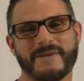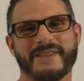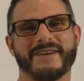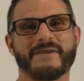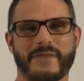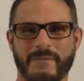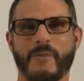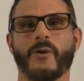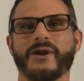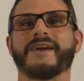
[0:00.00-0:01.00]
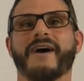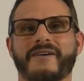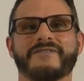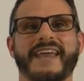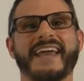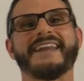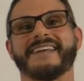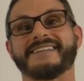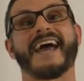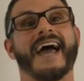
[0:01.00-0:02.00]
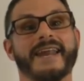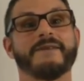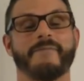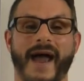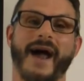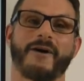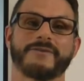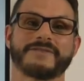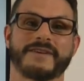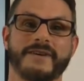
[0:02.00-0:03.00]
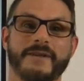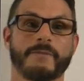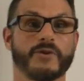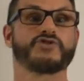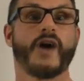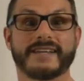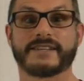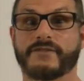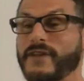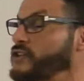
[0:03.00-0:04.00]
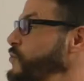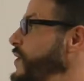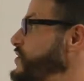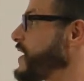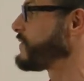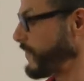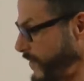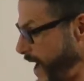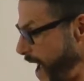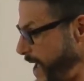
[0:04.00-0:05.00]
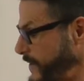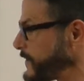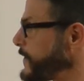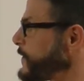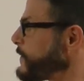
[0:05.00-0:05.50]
the morning of gaining 10 pounds, the most drastic fluctuation I've ever had. And